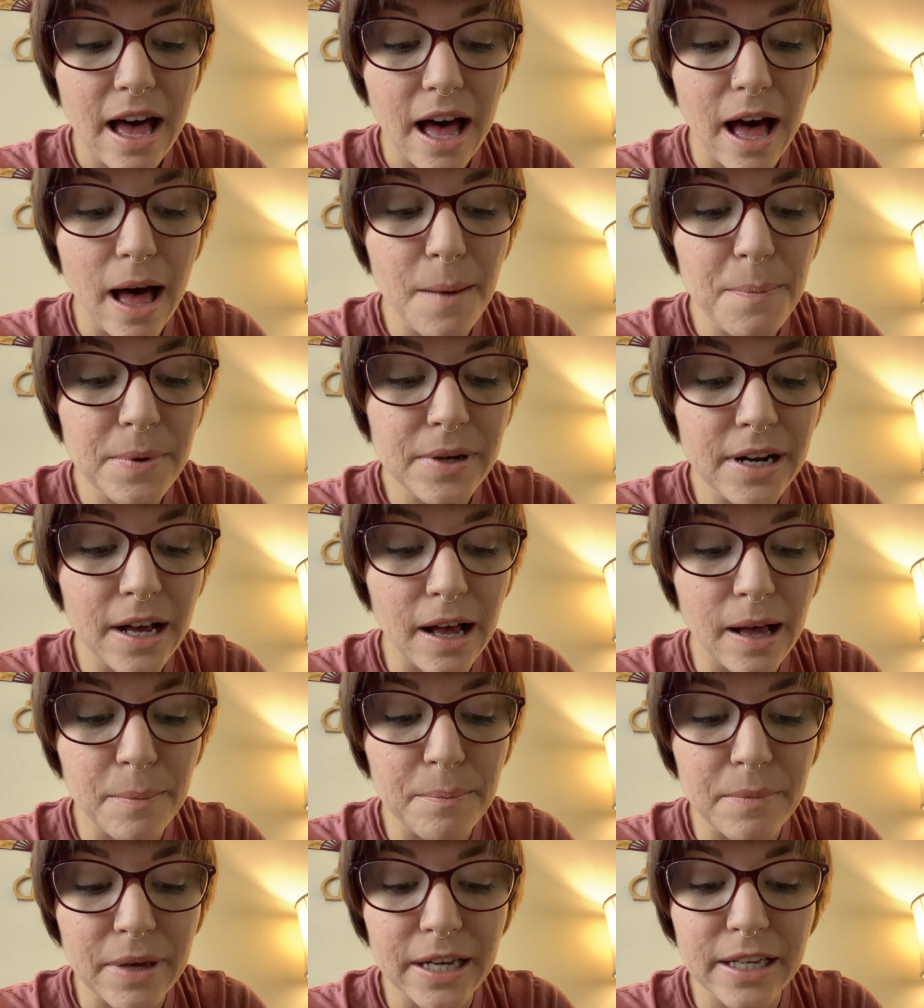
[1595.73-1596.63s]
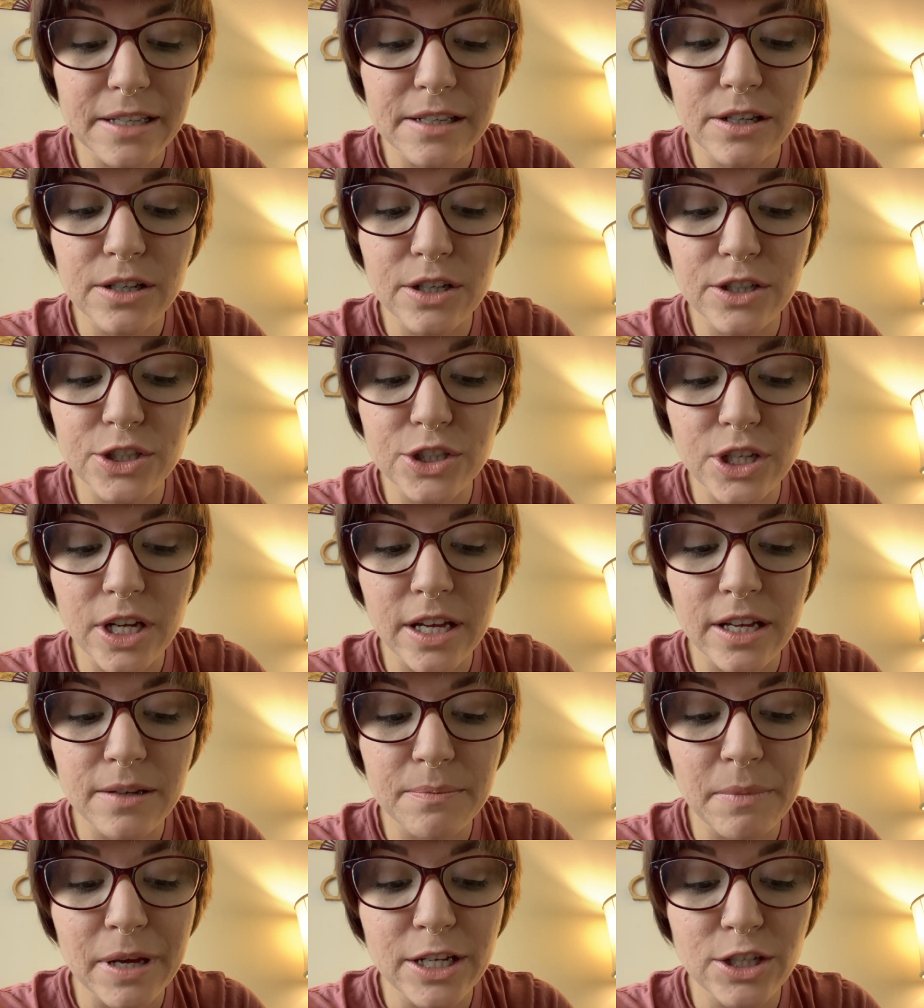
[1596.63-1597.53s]
up and up, making her
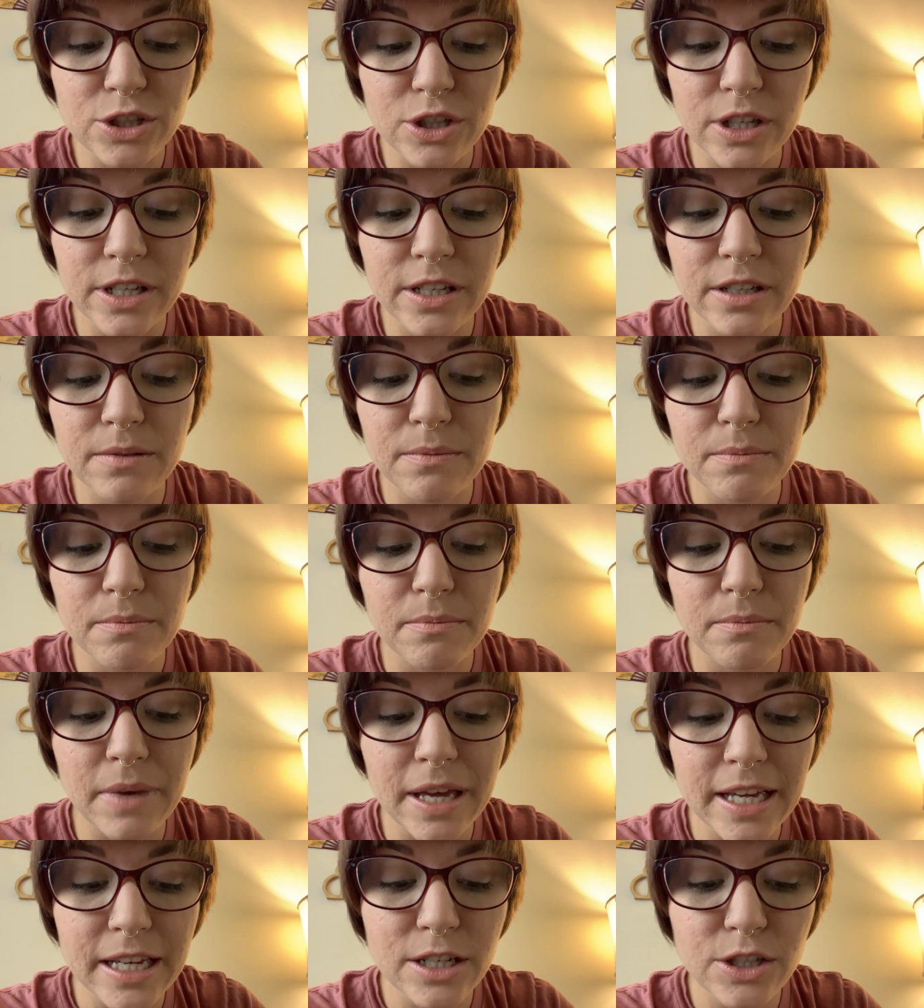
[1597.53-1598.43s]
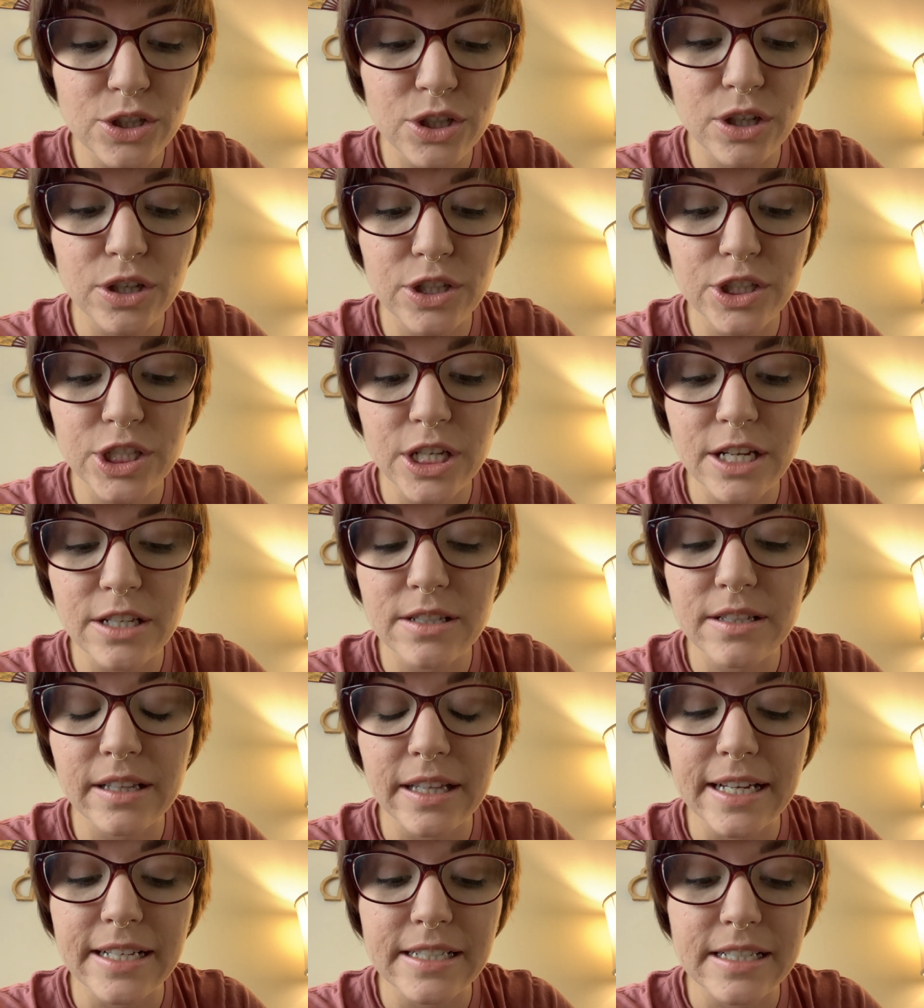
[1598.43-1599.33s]
chain, make sure, making sure her chains
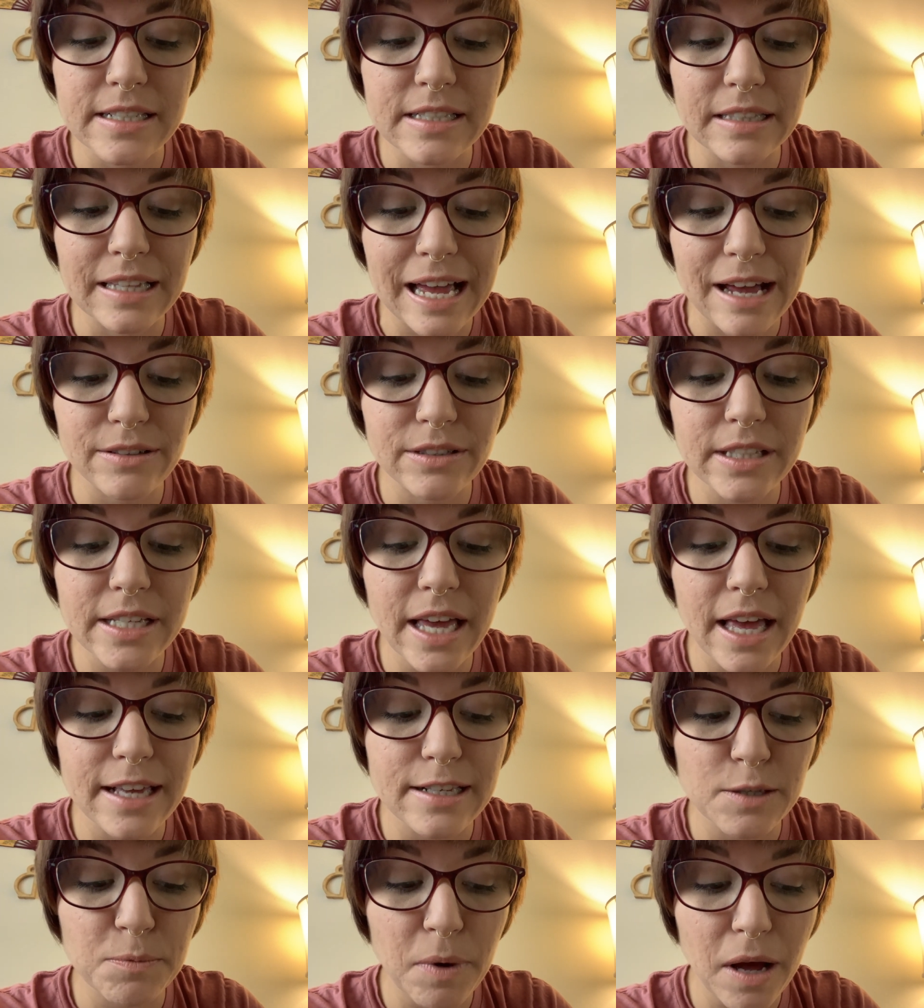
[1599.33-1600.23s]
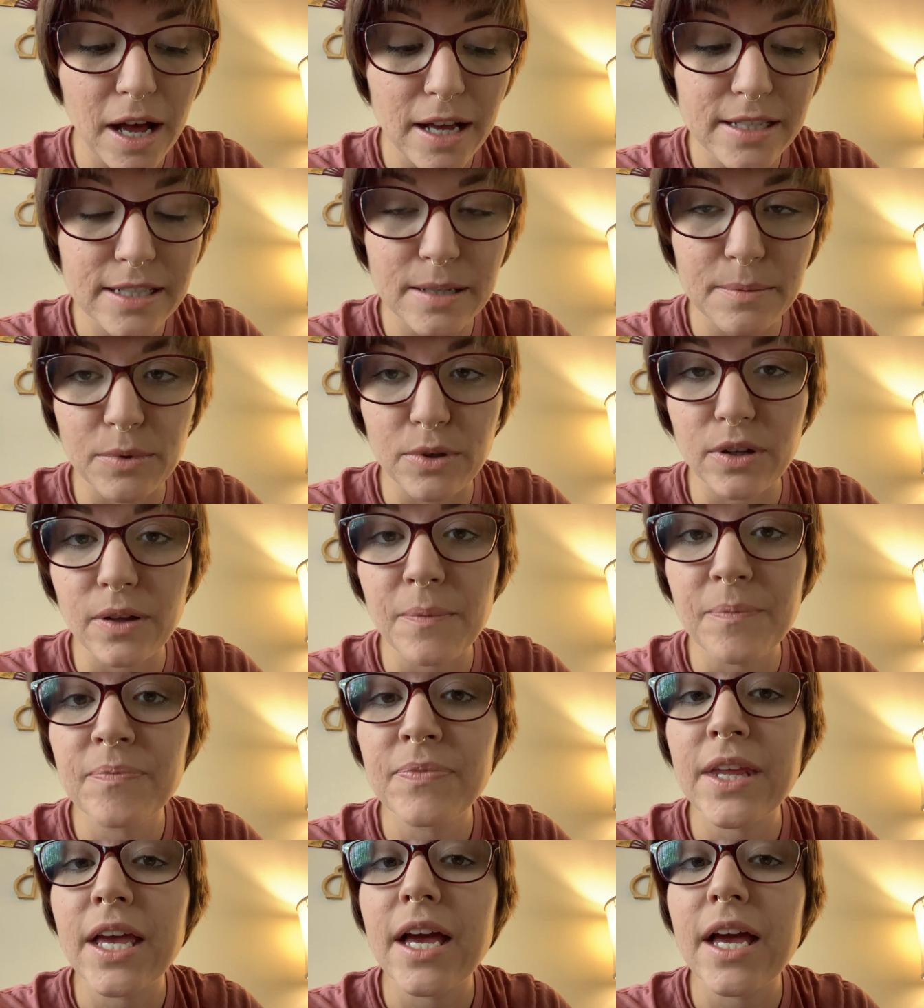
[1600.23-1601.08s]
clanked as loudly as possible.